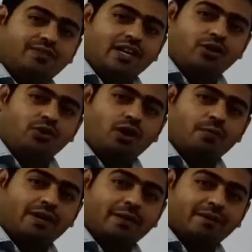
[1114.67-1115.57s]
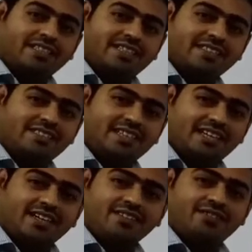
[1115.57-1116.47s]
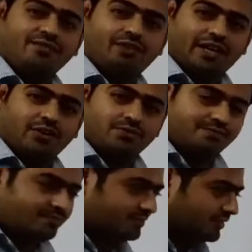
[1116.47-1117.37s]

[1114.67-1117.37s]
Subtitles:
value of capacitance in vacuum.